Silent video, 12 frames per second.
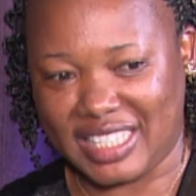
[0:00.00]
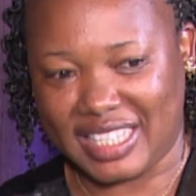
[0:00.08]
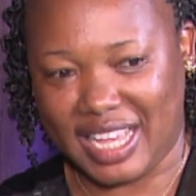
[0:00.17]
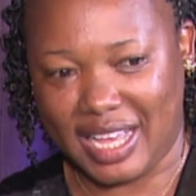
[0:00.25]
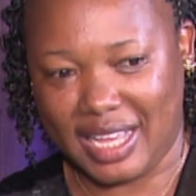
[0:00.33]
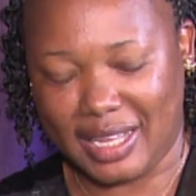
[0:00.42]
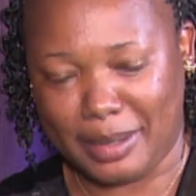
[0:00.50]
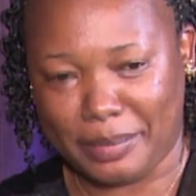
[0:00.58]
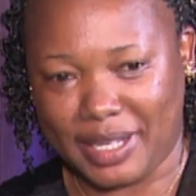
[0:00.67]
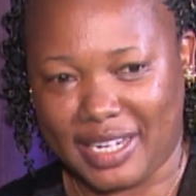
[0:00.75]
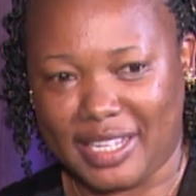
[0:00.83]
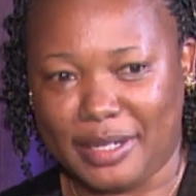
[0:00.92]
dancer,
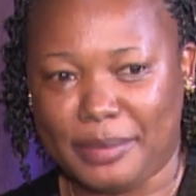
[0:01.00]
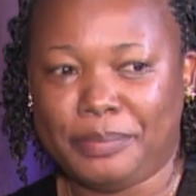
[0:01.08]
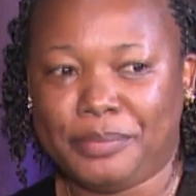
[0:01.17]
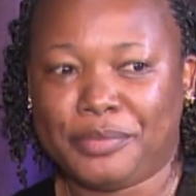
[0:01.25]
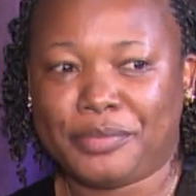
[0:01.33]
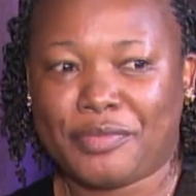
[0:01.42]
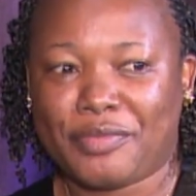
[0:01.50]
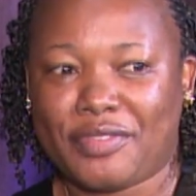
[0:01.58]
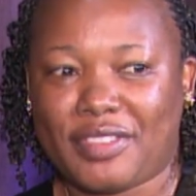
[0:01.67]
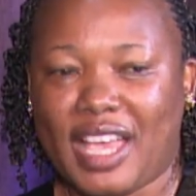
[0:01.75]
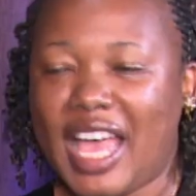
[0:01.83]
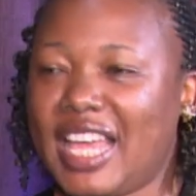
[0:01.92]
but I
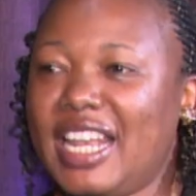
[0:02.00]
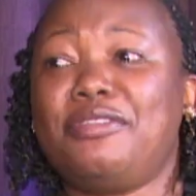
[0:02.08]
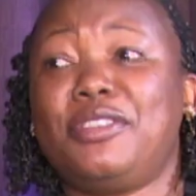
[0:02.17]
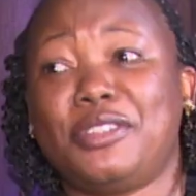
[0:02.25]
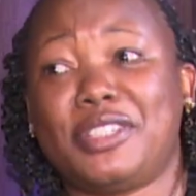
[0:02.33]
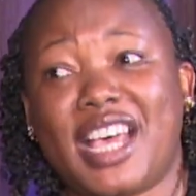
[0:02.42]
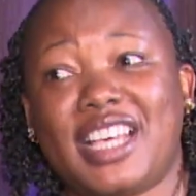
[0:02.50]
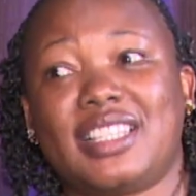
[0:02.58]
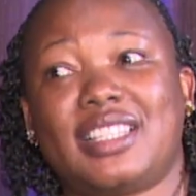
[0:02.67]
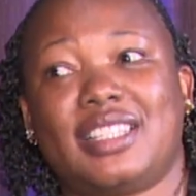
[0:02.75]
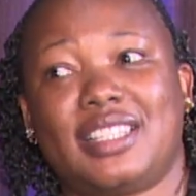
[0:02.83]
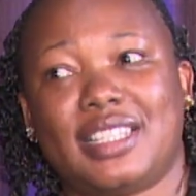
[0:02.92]
love to dance.